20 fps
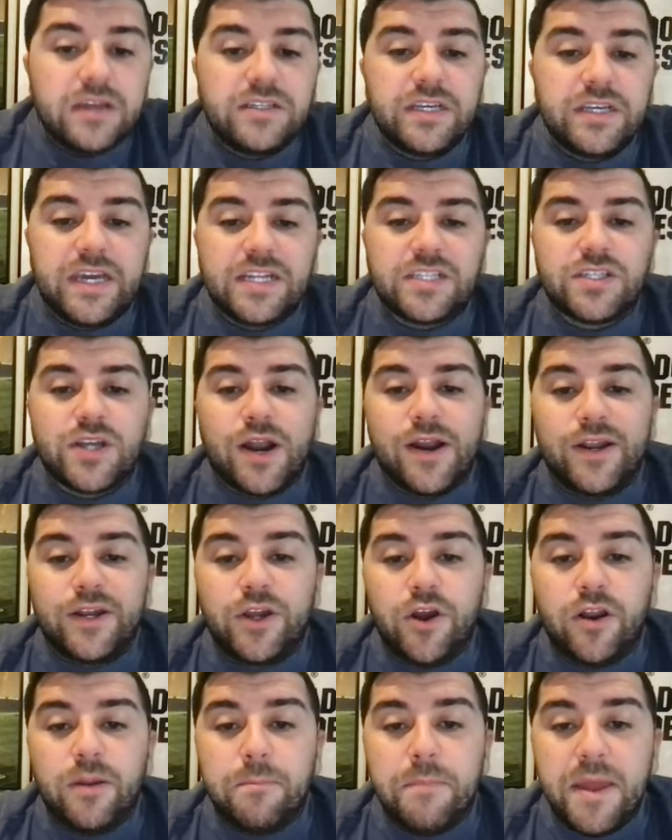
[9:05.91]
To get started,
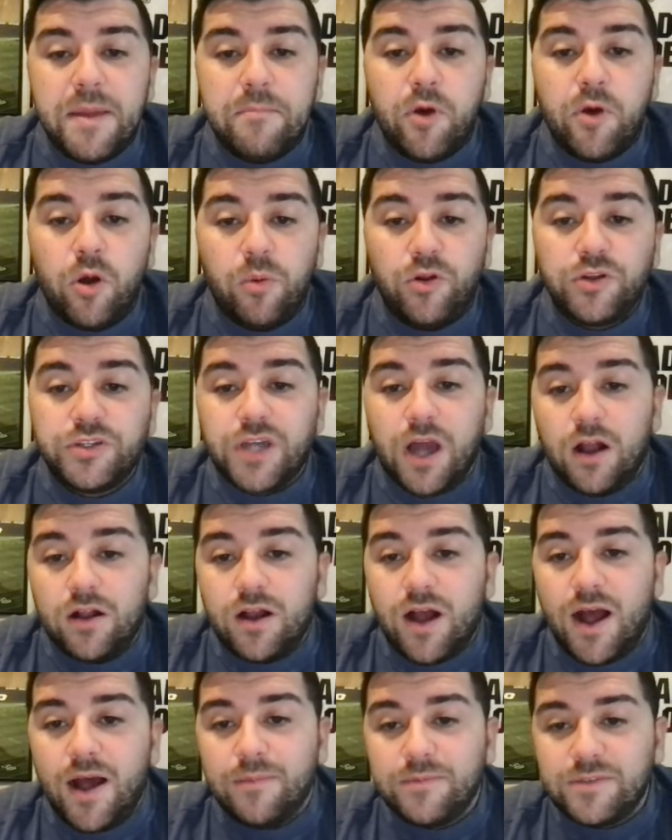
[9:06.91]
go to
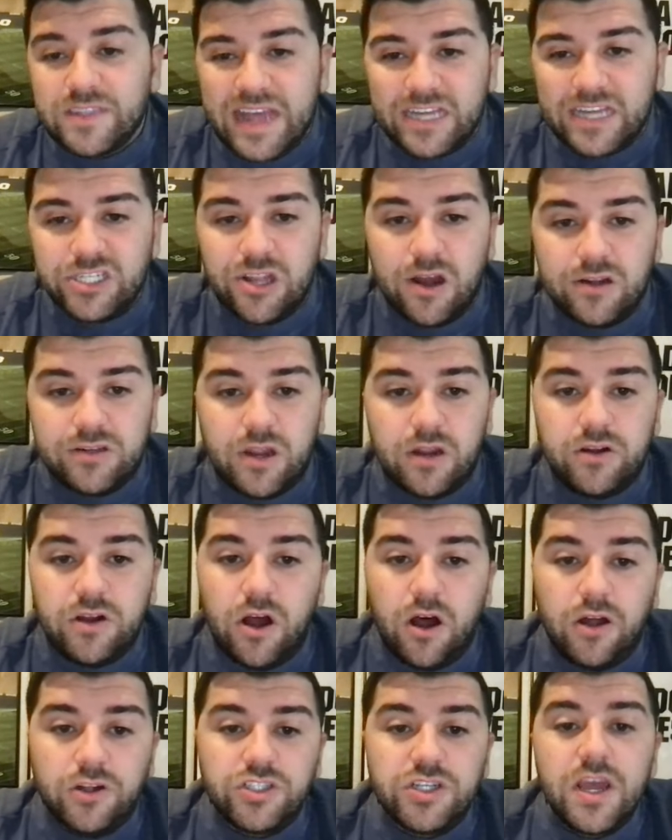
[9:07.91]

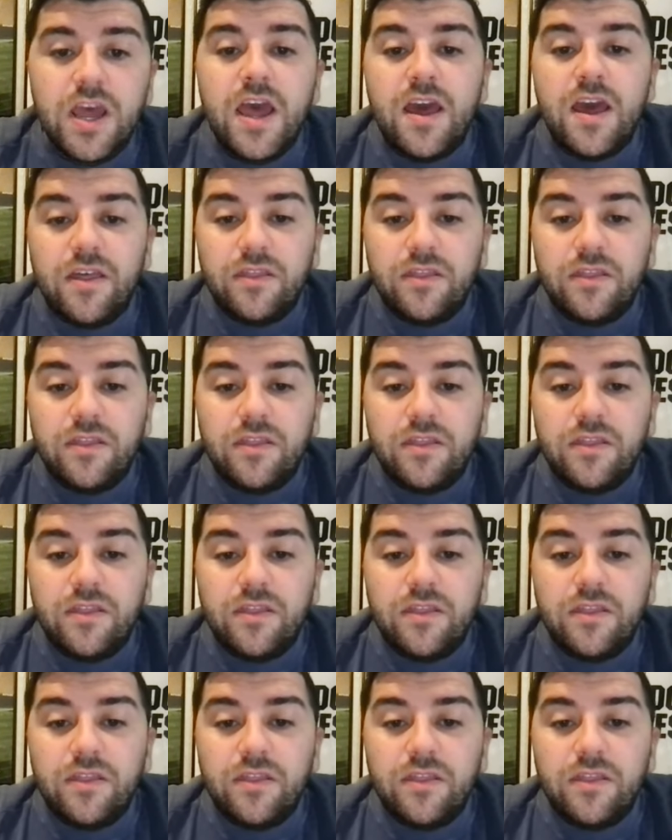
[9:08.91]
mintmobile.com/lockedoncollege.